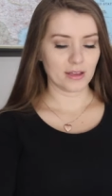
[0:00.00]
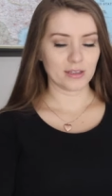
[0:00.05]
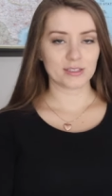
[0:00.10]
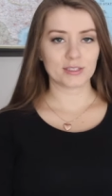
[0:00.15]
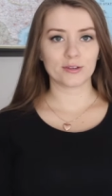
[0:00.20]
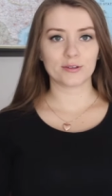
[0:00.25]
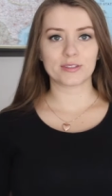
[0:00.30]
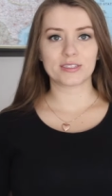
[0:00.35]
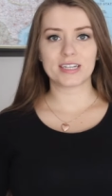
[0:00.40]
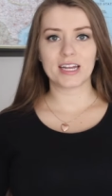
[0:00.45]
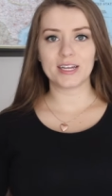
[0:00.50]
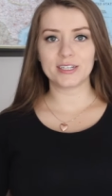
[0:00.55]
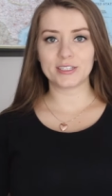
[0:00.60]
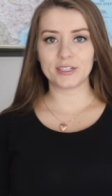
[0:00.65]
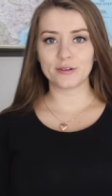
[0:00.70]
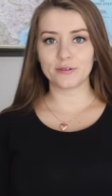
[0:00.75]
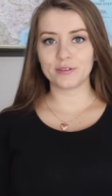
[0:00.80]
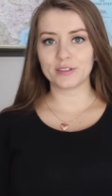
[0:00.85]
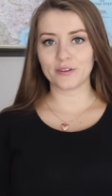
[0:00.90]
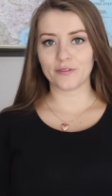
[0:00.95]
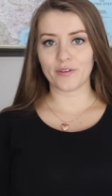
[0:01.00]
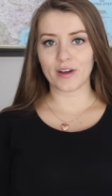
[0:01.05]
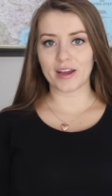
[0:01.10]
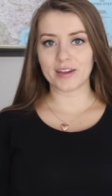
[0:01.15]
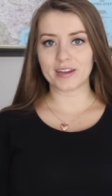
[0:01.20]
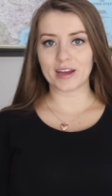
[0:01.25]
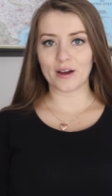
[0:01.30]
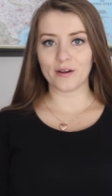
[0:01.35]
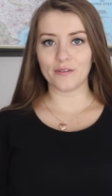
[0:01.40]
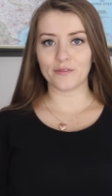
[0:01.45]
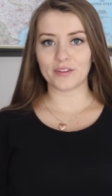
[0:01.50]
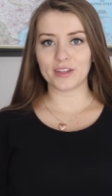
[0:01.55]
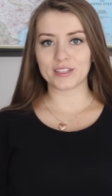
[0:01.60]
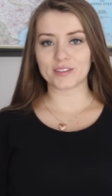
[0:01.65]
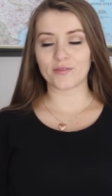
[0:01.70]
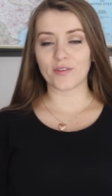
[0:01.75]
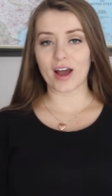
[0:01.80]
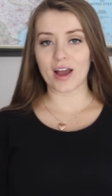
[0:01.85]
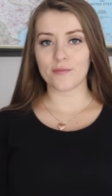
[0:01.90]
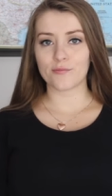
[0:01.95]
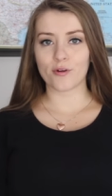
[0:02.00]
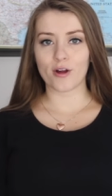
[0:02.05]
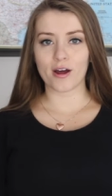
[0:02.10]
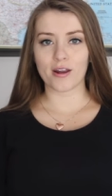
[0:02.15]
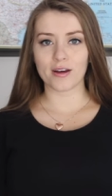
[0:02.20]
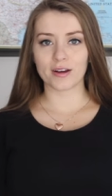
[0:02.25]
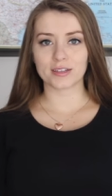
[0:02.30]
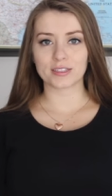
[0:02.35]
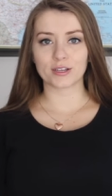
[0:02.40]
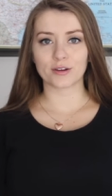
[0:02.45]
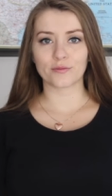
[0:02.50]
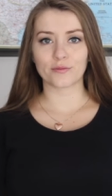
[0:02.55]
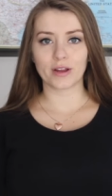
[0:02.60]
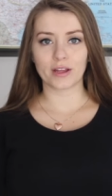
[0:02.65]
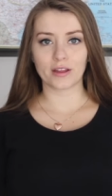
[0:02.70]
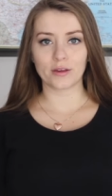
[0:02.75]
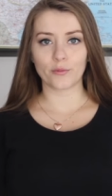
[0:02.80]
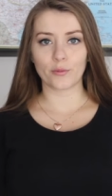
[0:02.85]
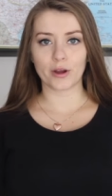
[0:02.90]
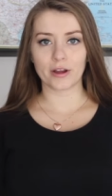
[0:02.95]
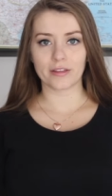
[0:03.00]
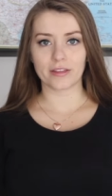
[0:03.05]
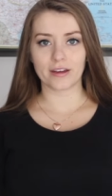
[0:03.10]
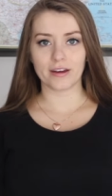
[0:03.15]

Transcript: So stay tuned to find out if these five products are really worth